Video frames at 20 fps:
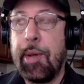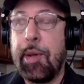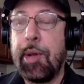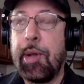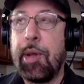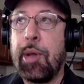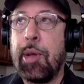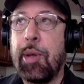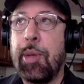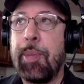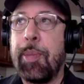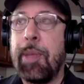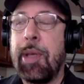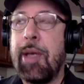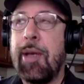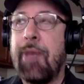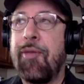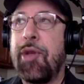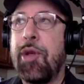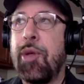You know,
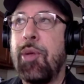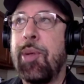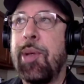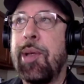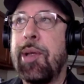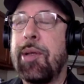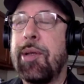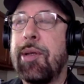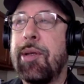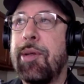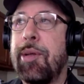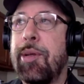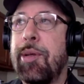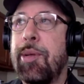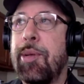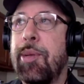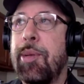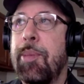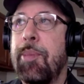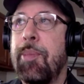if you went
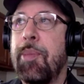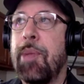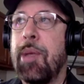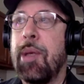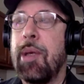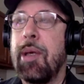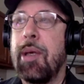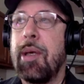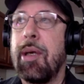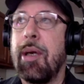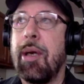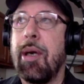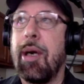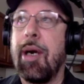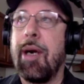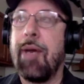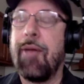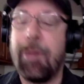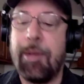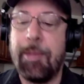to
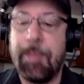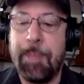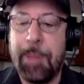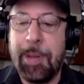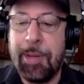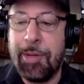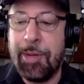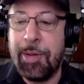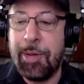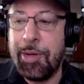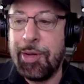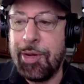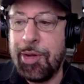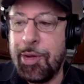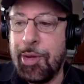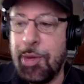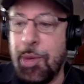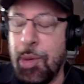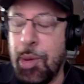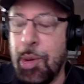Harvard Business
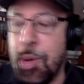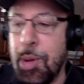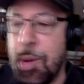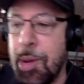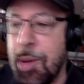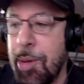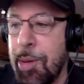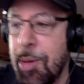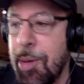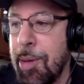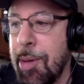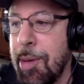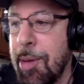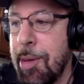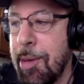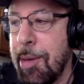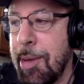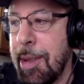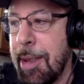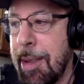School
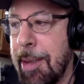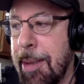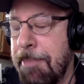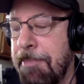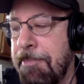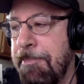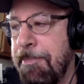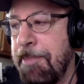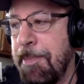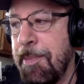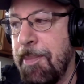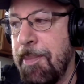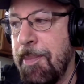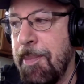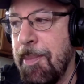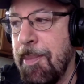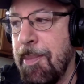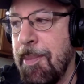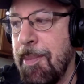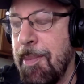or um,
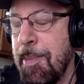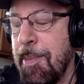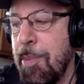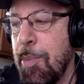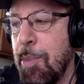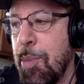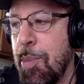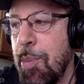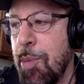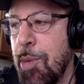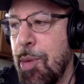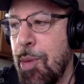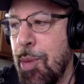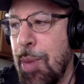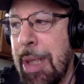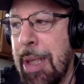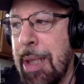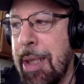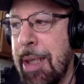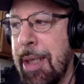
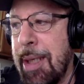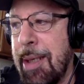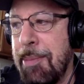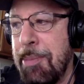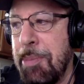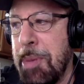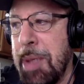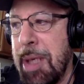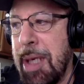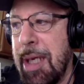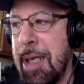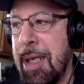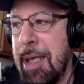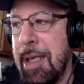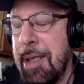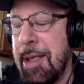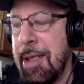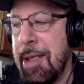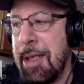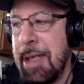really
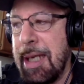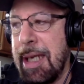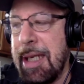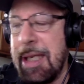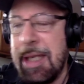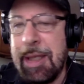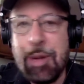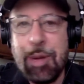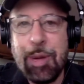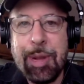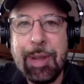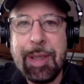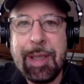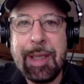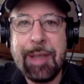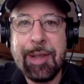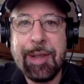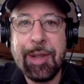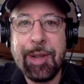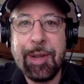any any
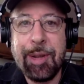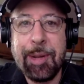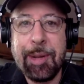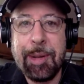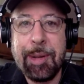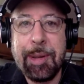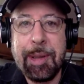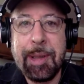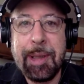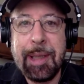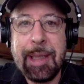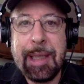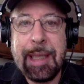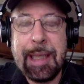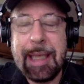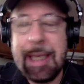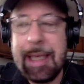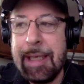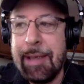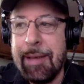traditional
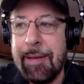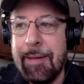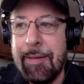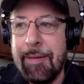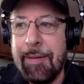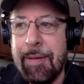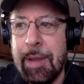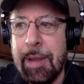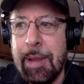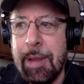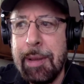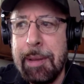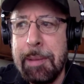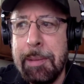kind of